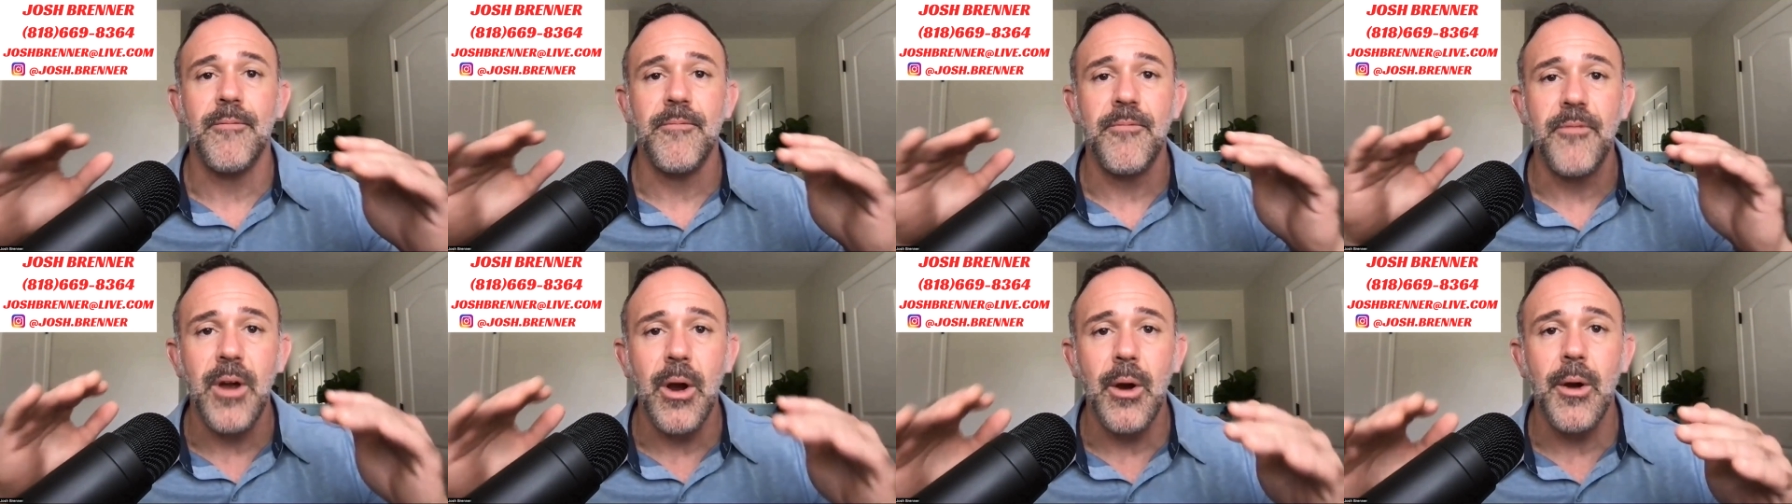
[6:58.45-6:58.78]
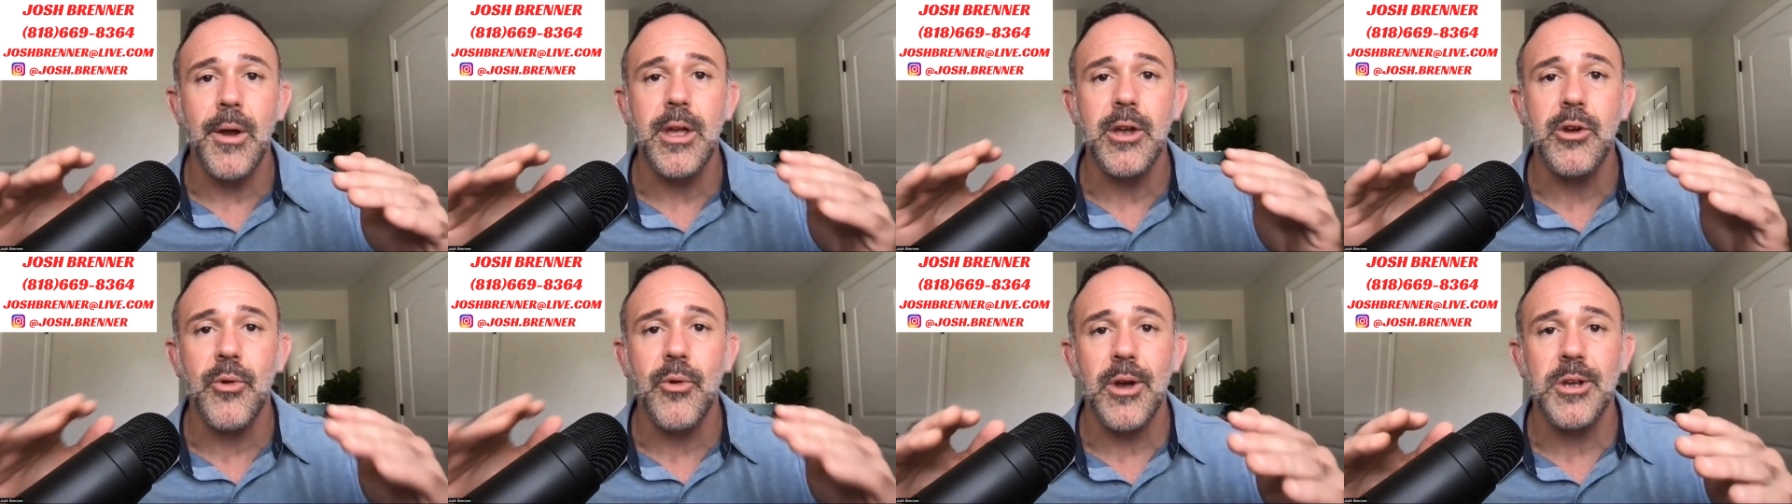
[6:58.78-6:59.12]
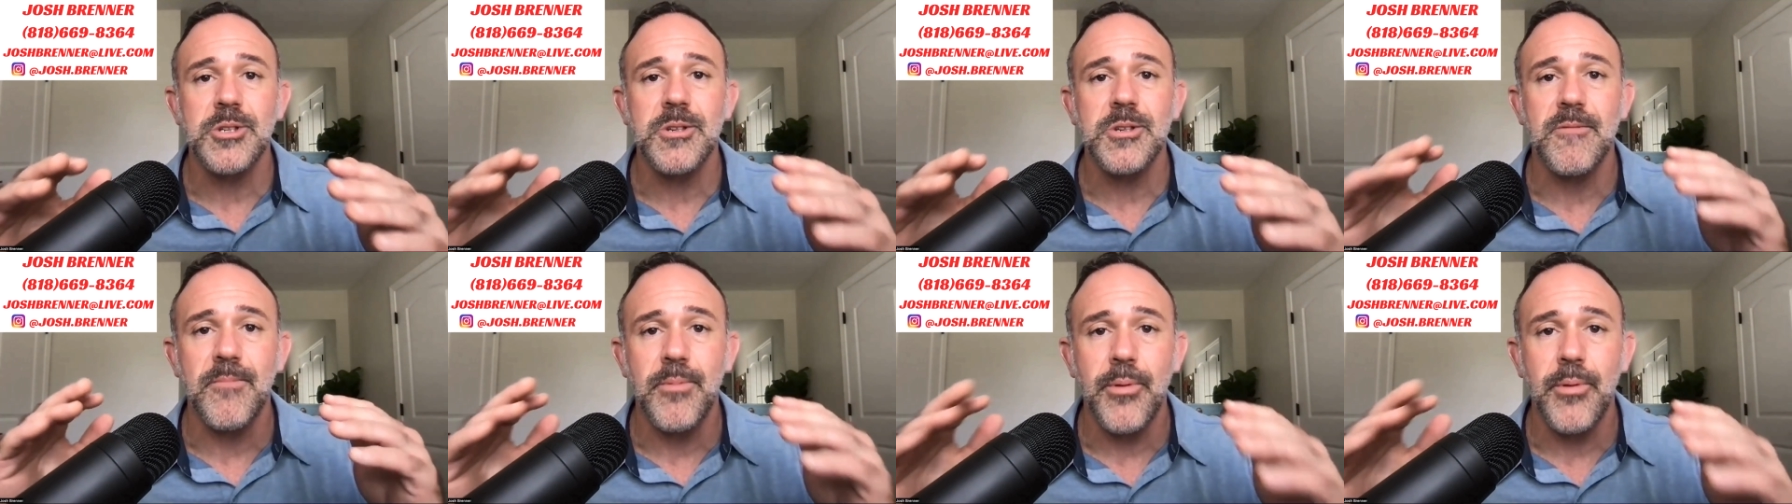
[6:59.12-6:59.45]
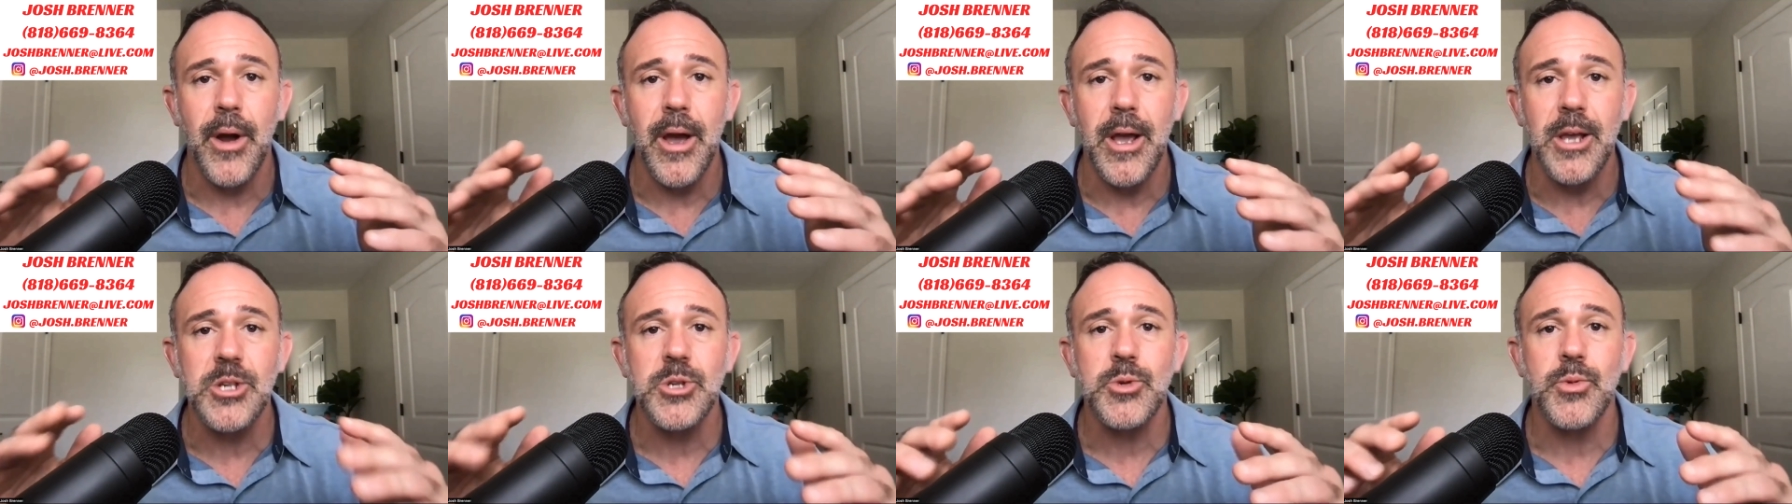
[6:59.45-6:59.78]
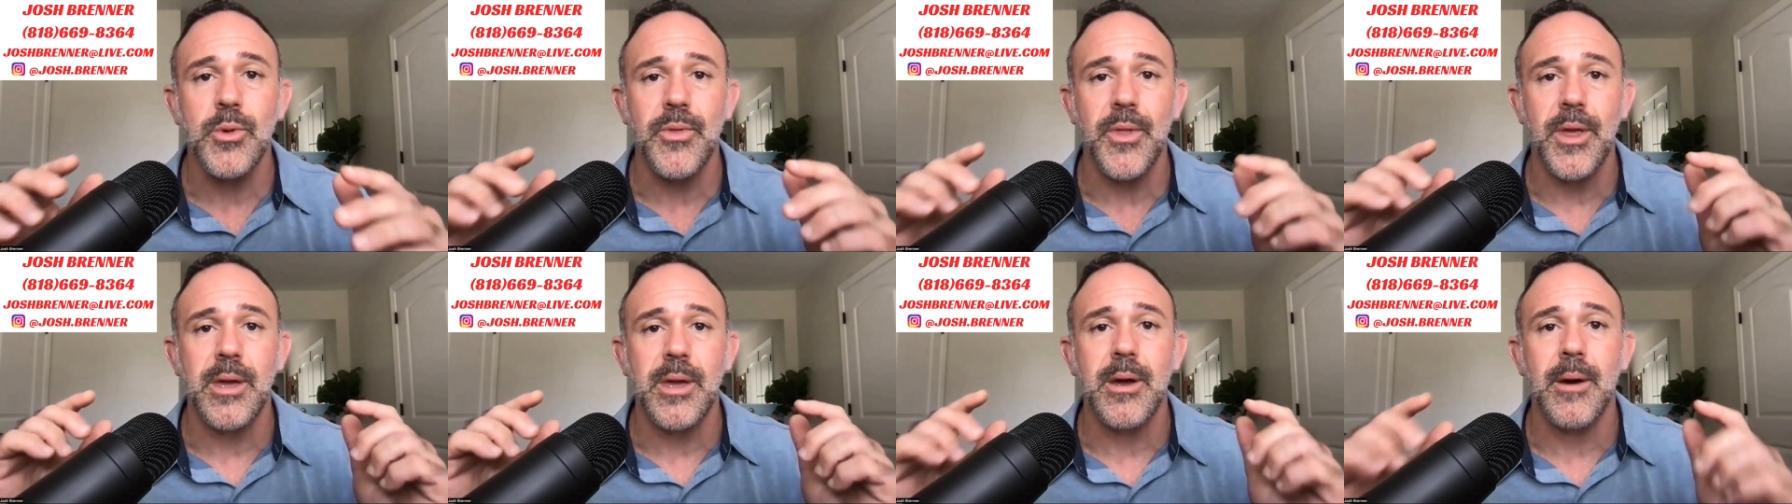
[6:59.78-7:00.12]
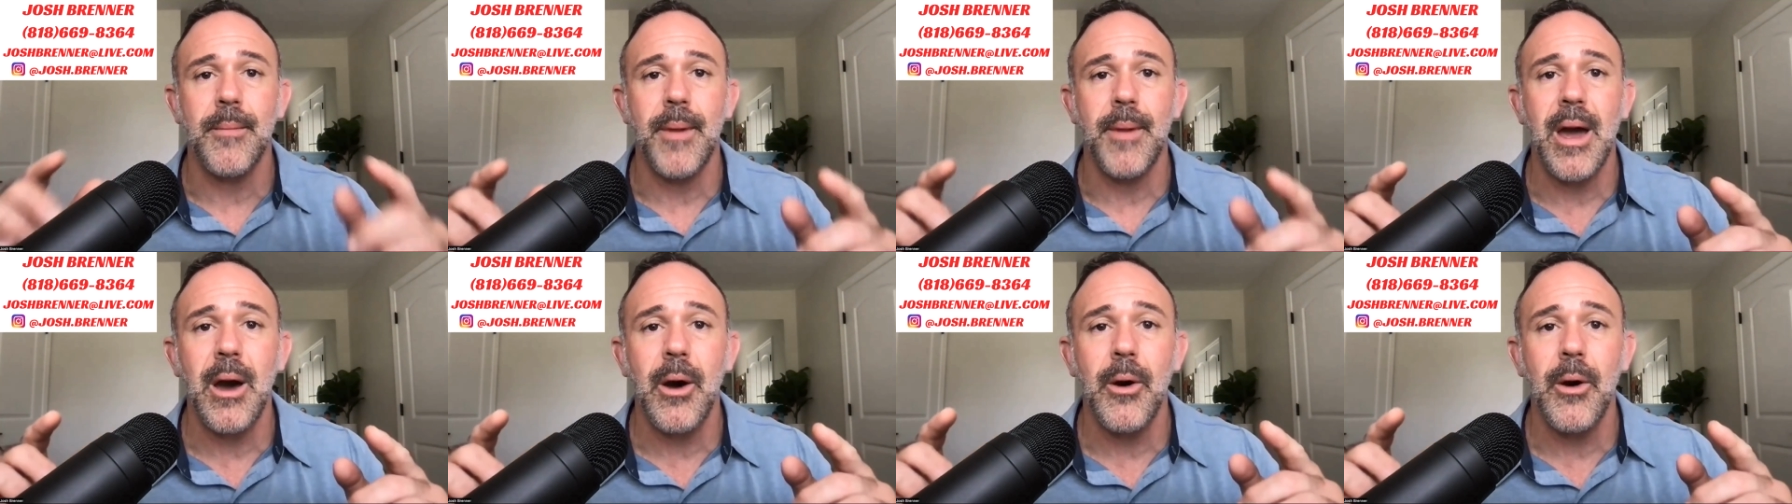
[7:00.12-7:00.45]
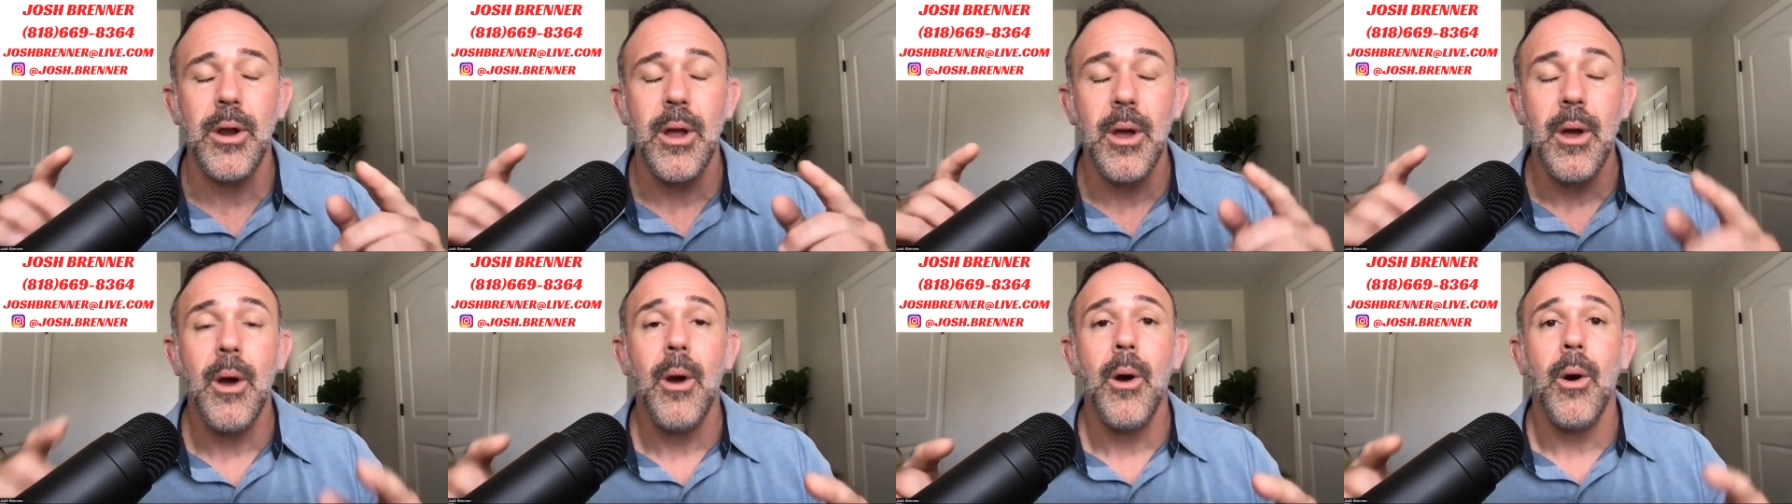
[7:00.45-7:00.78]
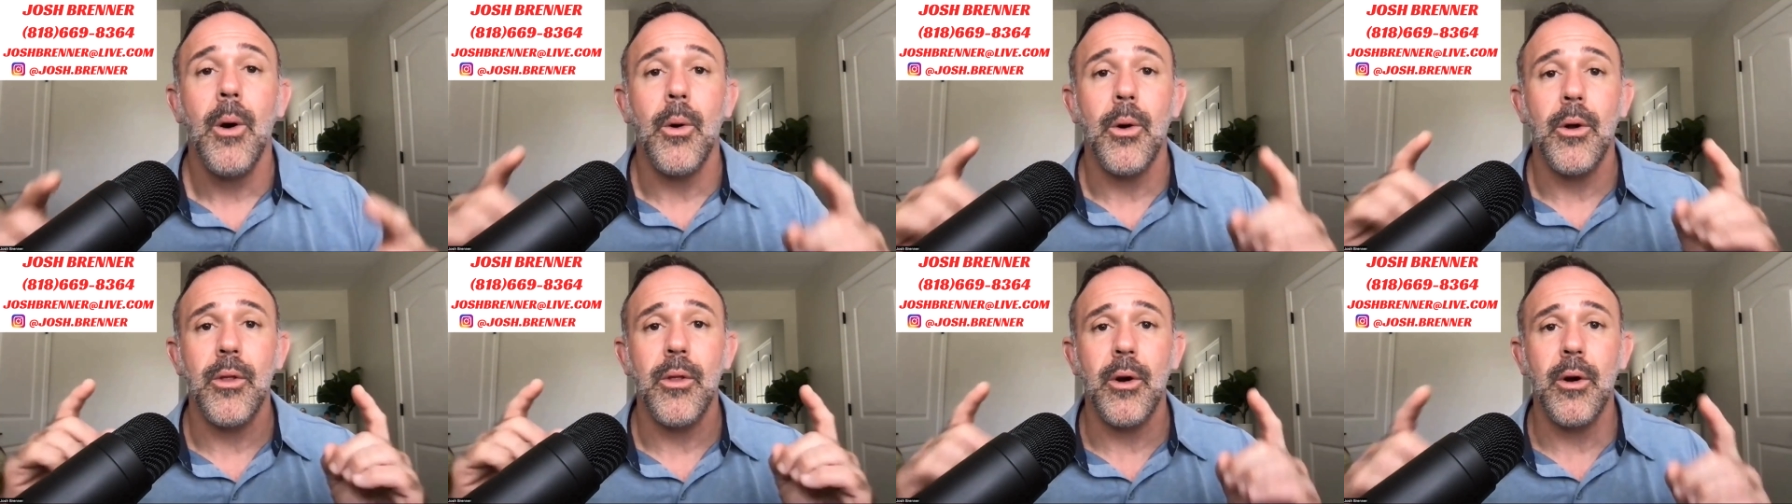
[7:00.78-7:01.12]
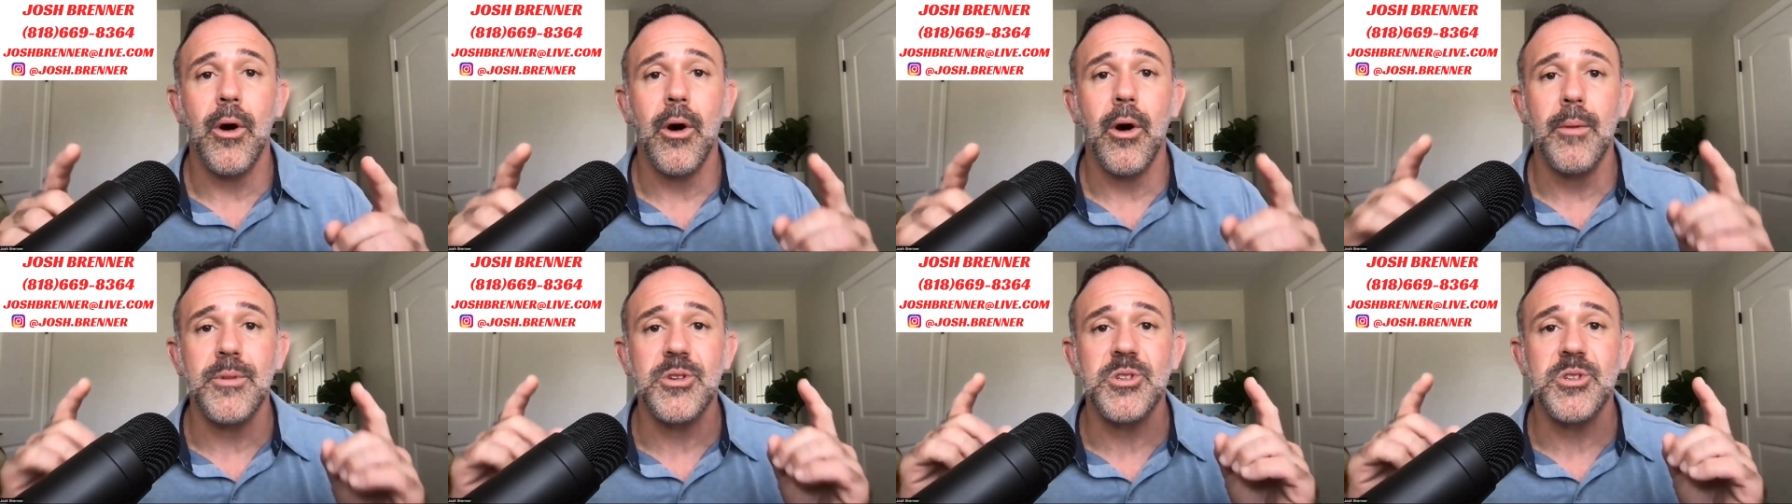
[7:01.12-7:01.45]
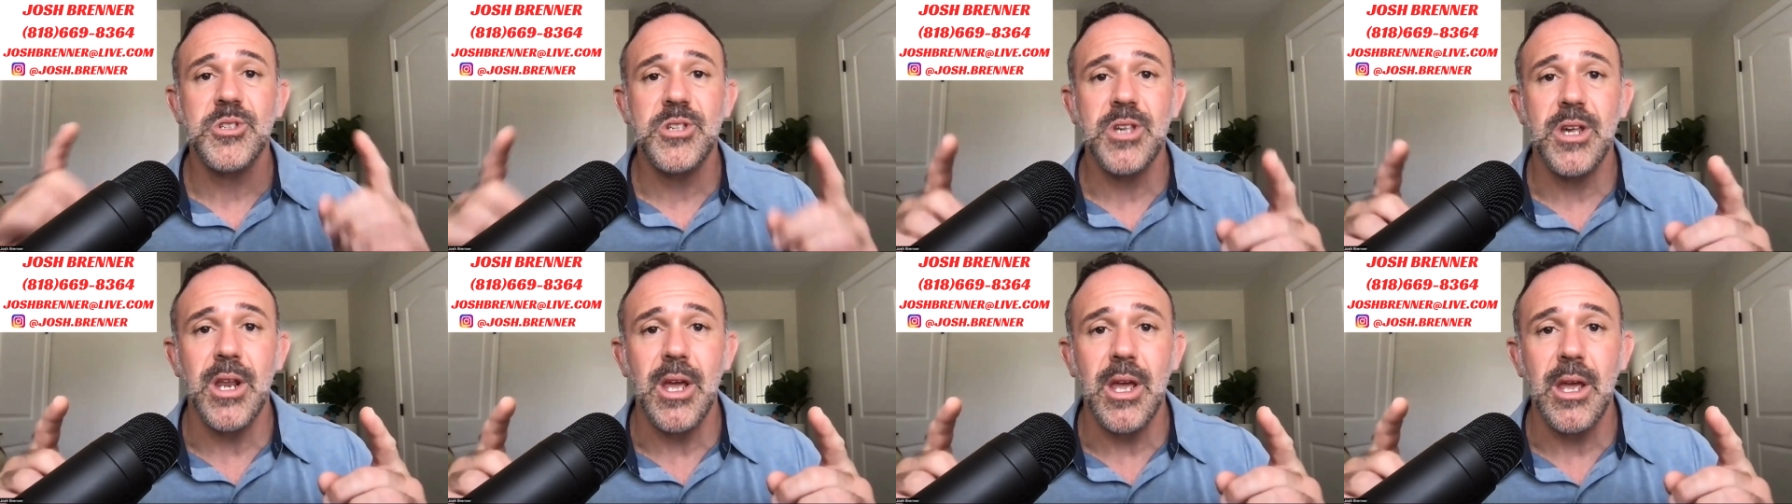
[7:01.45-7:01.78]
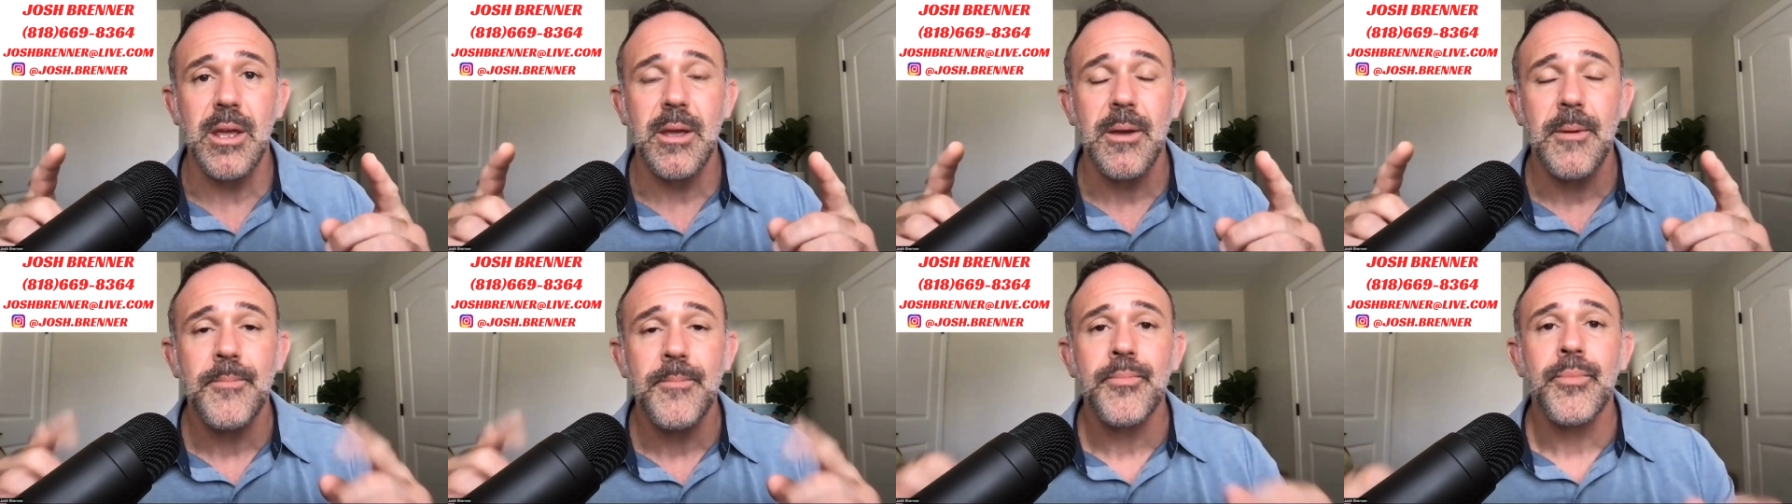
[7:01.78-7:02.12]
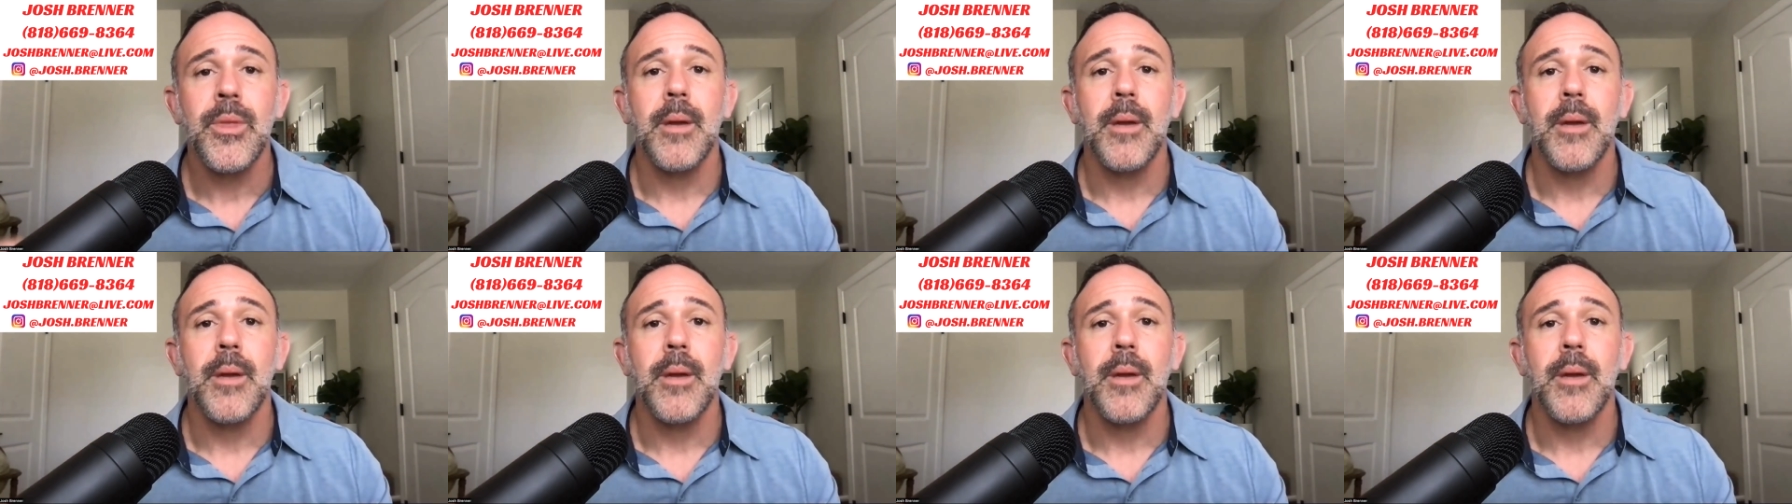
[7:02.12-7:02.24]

a very aggressive price when they come out or their home is sitting.